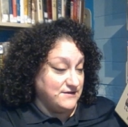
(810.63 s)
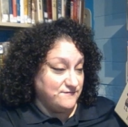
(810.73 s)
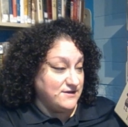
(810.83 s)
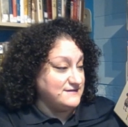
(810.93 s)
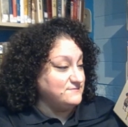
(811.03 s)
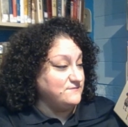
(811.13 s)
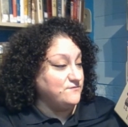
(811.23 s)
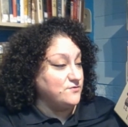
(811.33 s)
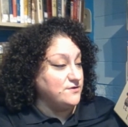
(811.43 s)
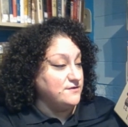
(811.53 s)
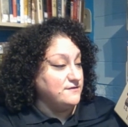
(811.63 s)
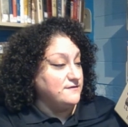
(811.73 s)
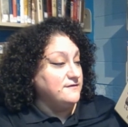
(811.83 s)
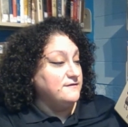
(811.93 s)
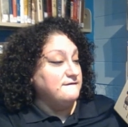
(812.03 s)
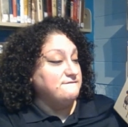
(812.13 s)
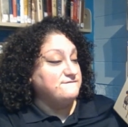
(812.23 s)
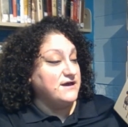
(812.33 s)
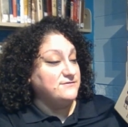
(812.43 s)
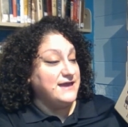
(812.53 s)
asked before,
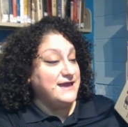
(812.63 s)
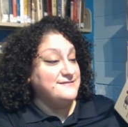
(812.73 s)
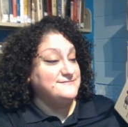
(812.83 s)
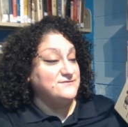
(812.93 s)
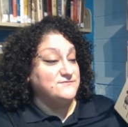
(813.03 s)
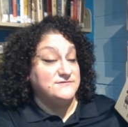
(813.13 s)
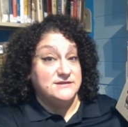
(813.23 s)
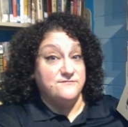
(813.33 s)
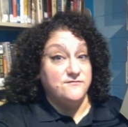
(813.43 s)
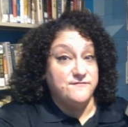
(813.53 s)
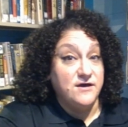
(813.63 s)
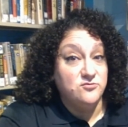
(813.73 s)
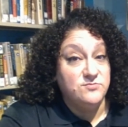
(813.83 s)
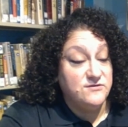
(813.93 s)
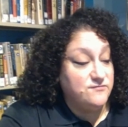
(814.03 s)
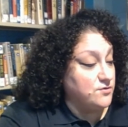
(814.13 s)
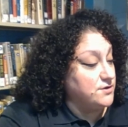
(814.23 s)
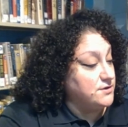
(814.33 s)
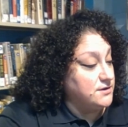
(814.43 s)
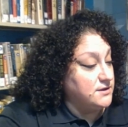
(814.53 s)
found answers never found before,
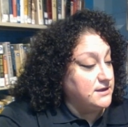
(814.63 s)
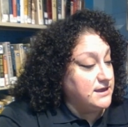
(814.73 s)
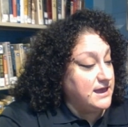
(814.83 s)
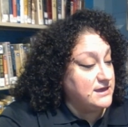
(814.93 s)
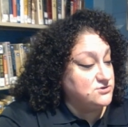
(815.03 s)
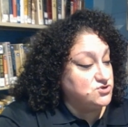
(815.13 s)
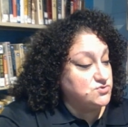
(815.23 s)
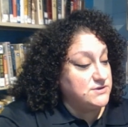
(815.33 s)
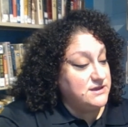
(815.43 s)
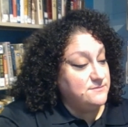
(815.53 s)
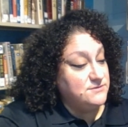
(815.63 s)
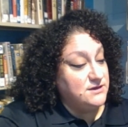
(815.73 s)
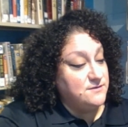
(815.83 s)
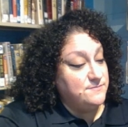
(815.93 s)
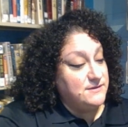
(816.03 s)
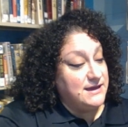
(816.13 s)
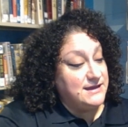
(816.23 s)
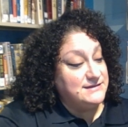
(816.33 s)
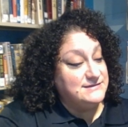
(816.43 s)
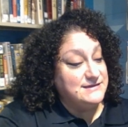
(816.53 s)
and dreamed up
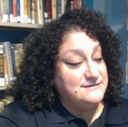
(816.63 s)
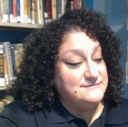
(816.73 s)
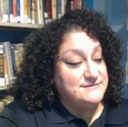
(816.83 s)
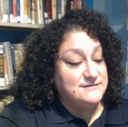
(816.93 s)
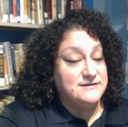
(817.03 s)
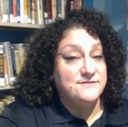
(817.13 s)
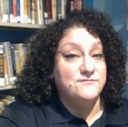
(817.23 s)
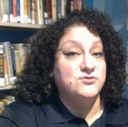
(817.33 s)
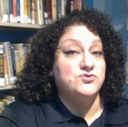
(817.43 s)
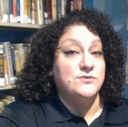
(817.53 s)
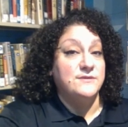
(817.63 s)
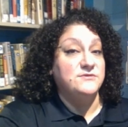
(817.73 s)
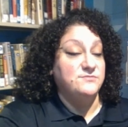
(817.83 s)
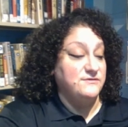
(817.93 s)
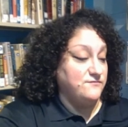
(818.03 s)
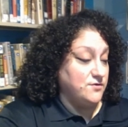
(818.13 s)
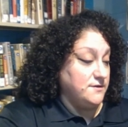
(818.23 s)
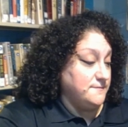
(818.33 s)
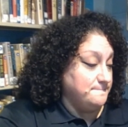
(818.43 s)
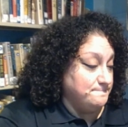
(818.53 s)
ideals never dreamt before.
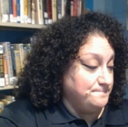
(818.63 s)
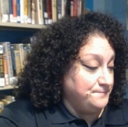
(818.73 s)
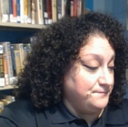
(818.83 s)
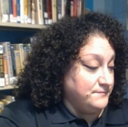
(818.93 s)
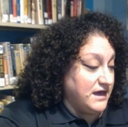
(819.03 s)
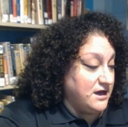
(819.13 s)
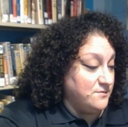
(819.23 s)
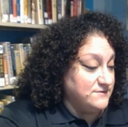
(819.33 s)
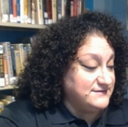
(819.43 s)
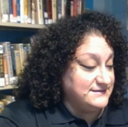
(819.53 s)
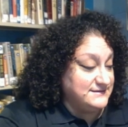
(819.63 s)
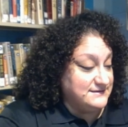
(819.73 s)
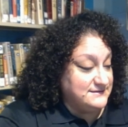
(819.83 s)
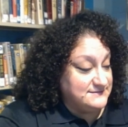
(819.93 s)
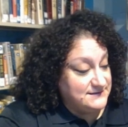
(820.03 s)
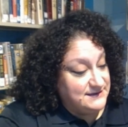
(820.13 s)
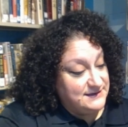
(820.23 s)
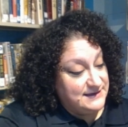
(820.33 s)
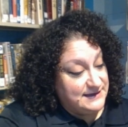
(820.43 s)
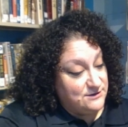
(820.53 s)
Albert's ideas
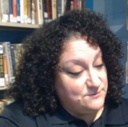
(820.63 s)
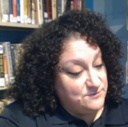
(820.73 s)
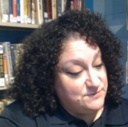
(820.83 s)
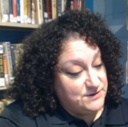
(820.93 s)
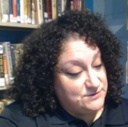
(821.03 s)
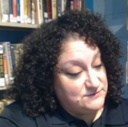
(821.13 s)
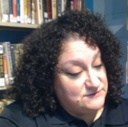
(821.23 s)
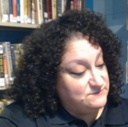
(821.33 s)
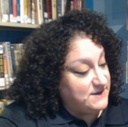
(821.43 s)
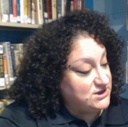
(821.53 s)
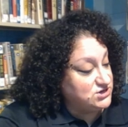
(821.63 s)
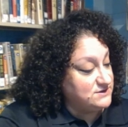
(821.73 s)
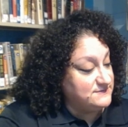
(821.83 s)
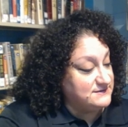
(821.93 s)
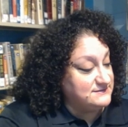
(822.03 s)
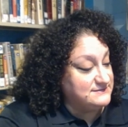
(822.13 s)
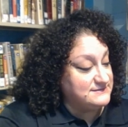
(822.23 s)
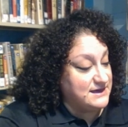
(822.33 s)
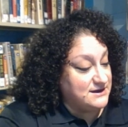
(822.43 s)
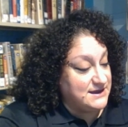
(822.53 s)
helped build spaceships and
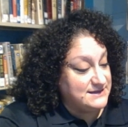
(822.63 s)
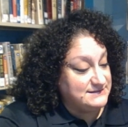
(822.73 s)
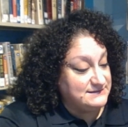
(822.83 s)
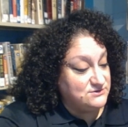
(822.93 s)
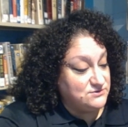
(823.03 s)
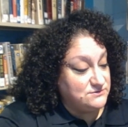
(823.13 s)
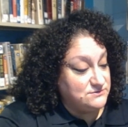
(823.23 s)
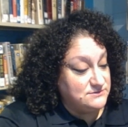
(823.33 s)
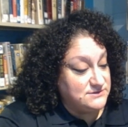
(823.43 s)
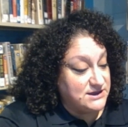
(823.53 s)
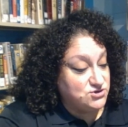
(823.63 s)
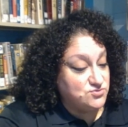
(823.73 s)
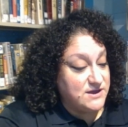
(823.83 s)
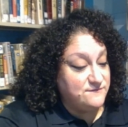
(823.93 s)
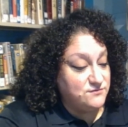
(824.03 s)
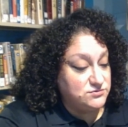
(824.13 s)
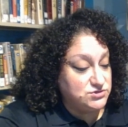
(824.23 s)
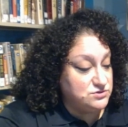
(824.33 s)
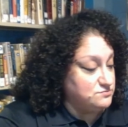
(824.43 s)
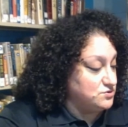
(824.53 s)
satellites that travel to
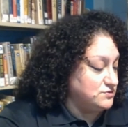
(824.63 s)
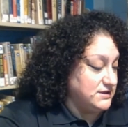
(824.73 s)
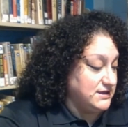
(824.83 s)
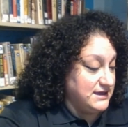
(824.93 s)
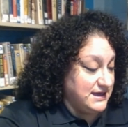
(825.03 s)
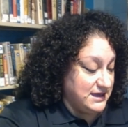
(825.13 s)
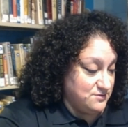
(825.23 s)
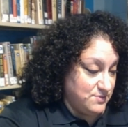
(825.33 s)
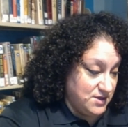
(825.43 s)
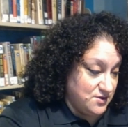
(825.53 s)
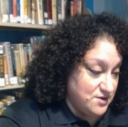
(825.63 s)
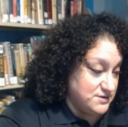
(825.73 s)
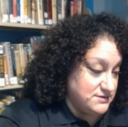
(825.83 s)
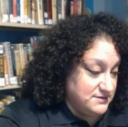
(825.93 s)
the moon and beyond.